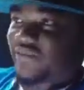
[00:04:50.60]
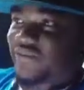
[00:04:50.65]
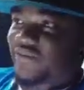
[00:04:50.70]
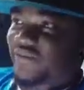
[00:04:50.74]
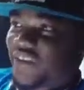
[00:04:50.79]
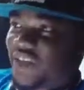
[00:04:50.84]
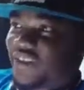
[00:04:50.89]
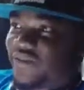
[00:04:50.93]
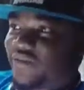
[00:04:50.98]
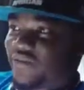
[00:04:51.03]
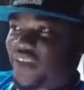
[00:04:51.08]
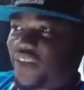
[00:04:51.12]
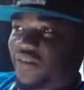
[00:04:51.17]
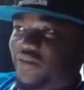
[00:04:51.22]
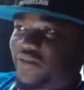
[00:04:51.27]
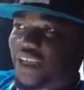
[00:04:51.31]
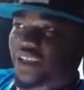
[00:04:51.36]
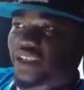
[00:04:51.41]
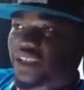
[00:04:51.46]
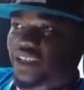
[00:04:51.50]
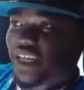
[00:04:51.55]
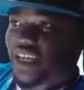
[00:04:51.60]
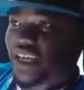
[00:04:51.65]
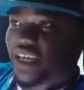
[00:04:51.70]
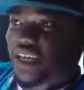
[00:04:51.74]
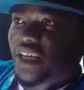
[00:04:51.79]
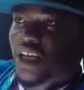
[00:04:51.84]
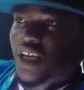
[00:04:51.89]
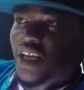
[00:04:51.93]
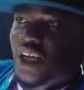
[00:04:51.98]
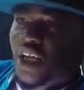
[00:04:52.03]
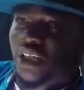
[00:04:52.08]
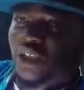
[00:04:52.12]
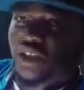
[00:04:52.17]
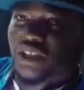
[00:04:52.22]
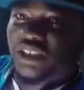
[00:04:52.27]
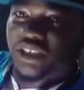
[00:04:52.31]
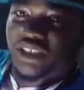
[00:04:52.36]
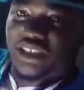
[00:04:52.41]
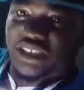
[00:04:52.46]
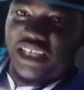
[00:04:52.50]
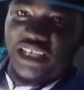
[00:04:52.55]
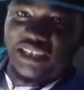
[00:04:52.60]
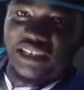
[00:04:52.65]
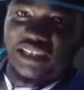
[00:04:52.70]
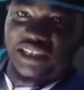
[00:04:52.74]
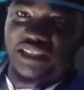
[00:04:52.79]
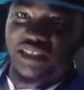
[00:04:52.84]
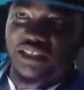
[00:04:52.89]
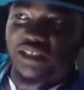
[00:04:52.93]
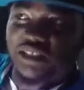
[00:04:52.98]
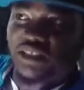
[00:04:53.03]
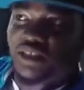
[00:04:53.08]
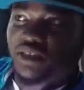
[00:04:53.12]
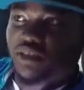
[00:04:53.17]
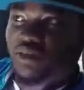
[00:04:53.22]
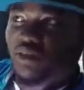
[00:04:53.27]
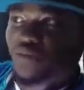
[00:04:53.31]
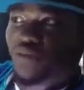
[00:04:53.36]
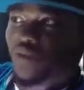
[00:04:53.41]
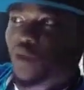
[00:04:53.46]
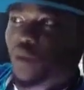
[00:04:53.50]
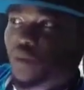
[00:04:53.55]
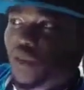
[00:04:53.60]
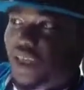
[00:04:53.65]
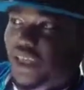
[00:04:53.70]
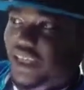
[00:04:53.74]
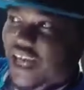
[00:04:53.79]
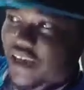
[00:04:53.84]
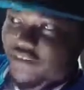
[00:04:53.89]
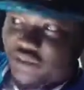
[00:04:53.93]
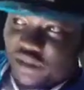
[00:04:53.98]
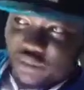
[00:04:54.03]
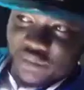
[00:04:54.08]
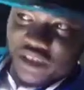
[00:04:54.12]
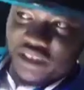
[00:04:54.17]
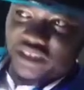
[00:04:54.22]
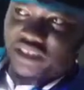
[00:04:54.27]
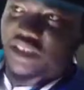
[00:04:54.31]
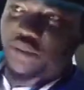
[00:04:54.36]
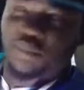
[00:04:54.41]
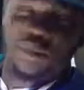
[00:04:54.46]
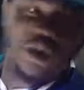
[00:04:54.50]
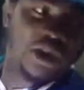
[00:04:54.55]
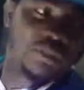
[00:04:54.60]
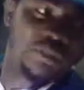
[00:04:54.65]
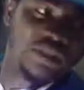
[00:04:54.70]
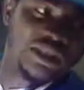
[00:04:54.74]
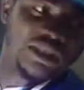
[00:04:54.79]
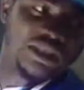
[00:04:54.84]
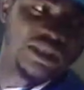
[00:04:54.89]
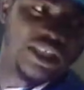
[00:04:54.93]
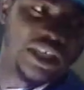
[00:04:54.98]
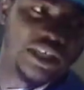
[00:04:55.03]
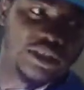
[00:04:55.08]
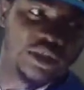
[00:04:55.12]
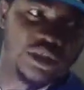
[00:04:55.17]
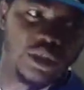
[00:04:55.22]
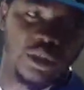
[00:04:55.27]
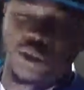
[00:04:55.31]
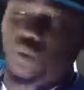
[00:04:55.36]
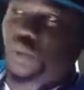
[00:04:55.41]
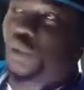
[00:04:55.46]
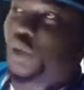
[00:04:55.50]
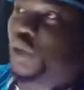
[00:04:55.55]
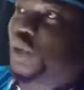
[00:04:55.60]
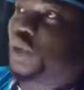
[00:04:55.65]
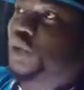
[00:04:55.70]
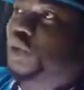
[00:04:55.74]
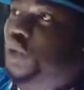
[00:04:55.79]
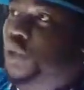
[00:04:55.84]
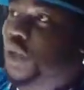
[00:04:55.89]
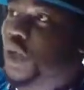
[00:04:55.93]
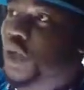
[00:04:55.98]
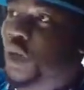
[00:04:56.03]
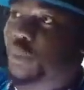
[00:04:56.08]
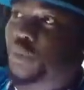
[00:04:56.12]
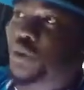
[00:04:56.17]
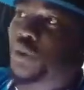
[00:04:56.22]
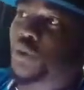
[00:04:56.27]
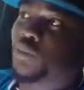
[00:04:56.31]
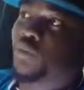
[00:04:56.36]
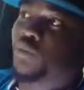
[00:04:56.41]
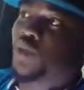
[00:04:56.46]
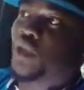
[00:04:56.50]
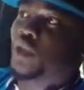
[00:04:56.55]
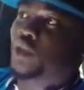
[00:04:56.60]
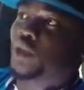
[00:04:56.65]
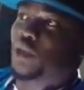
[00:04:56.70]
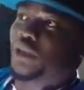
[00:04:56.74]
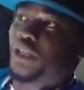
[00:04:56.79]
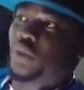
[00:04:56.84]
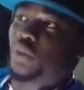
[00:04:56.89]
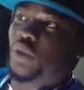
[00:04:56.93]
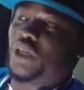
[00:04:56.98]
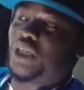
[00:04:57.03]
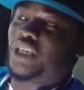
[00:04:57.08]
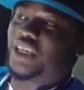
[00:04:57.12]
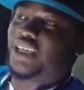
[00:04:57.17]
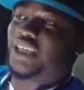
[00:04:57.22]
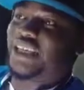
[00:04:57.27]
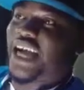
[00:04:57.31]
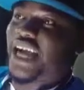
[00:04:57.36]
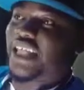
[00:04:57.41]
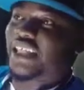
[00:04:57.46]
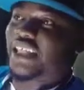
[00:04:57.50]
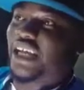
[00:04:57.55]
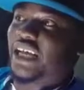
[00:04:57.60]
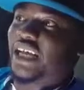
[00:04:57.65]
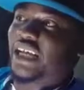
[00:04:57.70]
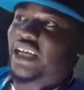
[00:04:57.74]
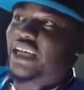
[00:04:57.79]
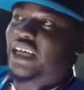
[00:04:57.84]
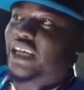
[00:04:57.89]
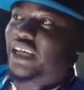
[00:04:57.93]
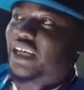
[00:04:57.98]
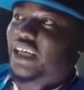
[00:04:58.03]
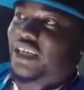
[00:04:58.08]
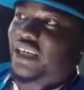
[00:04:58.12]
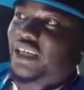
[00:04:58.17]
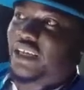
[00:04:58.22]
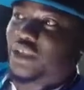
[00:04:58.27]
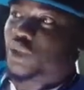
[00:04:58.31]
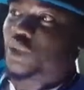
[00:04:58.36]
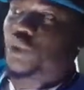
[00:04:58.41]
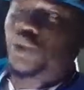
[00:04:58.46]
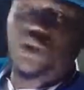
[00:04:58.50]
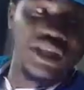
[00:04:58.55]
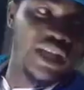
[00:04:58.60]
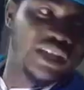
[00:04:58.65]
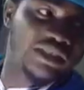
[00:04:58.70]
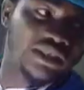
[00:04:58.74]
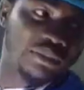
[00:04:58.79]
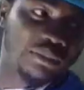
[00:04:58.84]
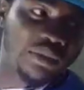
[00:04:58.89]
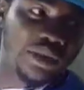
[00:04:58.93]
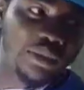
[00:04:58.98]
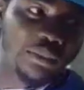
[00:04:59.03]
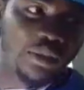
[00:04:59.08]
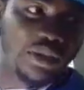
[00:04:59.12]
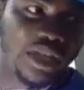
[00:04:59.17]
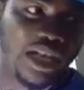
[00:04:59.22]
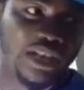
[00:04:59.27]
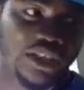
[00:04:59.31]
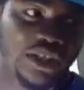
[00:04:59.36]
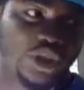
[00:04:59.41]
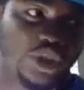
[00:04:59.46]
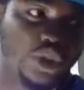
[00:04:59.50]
if let's say an organization from the government department says, you know what, we're going to help you so that we can gather 2,000 people at